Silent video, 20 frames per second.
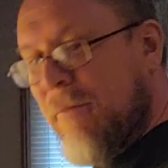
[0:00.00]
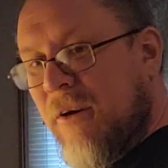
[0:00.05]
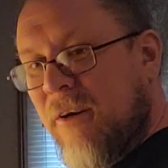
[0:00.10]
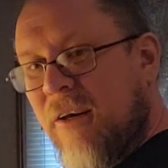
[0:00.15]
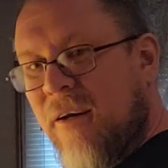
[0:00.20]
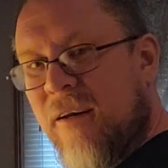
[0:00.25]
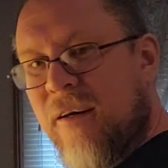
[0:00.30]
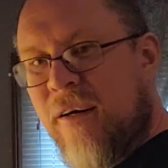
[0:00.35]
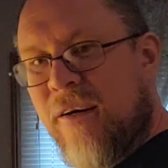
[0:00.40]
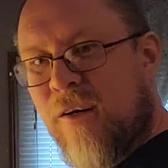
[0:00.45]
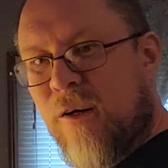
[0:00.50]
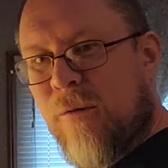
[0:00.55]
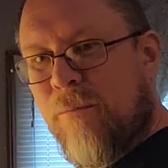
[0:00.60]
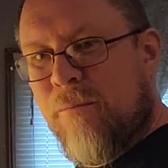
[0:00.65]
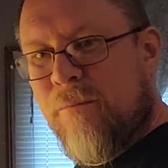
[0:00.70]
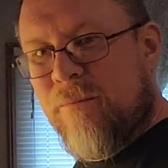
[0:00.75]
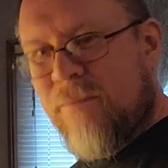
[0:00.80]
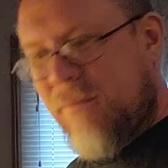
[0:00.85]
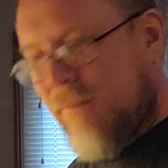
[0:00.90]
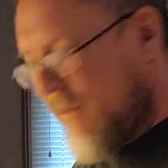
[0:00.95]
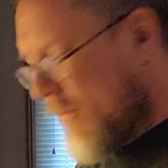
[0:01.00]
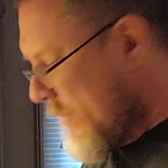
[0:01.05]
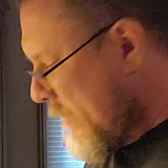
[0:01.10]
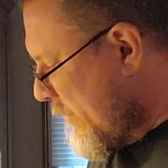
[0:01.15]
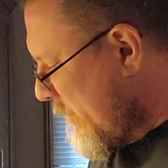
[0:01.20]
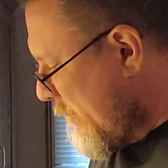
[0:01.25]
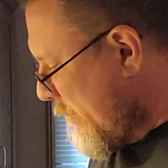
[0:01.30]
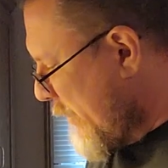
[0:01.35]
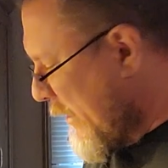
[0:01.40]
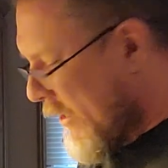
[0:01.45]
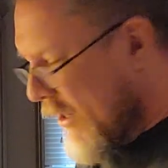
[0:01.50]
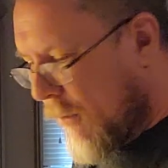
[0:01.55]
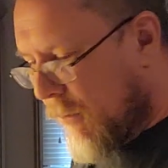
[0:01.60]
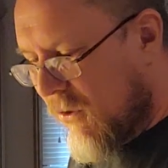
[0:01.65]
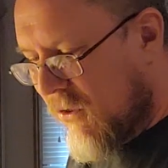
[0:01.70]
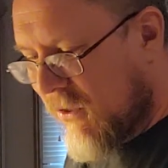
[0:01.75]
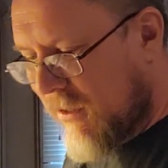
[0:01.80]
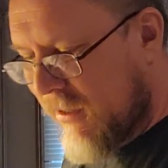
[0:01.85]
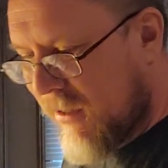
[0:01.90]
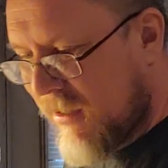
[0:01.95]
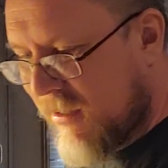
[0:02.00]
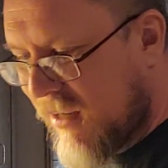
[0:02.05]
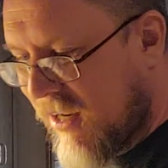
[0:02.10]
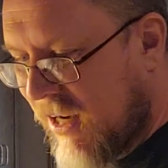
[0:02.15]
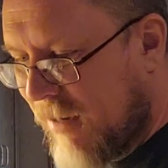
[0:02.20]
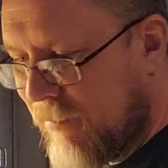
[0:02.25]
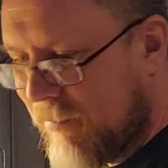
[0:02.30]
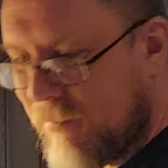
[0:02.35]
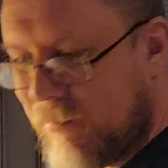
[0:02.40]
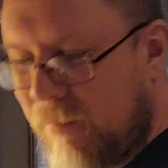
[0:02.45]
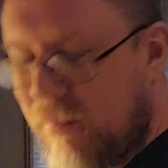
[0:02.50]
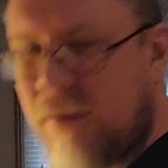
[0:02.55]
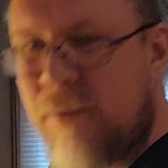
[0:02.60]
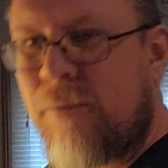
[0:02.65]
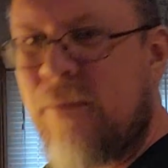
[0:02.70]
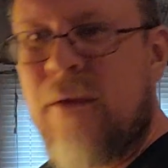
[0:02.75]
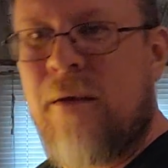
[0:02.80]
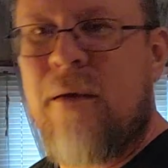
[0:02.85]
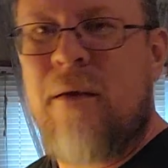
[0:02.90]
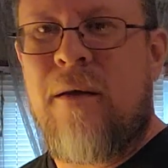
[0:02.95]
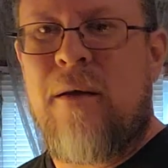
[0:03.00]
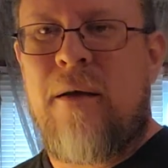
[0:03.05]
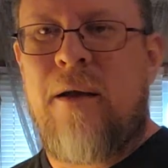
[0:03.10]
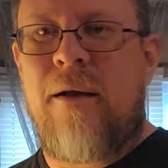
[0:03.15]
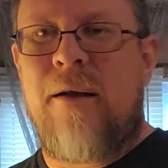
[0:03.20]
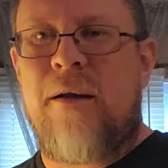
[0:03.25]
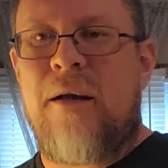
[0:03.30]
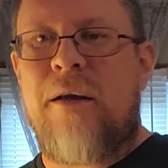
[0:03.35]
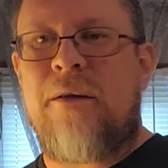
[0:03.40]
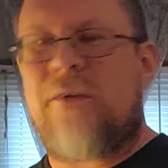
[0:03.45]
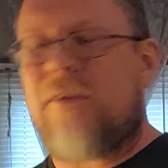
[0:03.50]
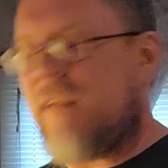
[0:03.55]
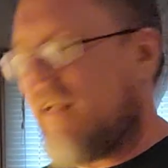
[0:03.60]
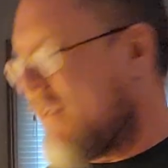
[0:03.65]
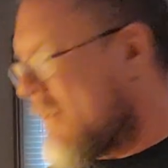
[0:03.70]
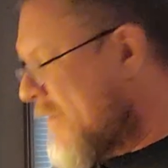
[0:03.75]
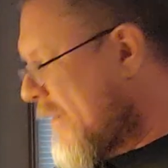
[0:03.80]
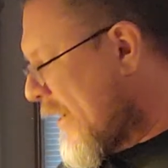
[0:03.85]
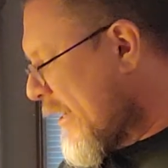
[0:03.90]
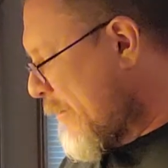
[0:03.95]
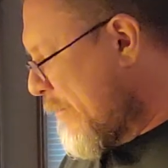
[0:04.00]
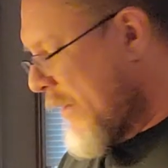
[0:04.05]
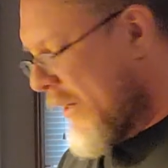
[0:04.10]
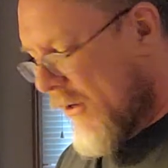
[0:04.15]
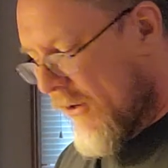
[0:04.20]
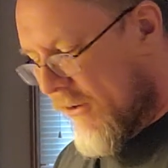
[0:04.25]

you're done here, it'll be almost to the top. And it's not a meal,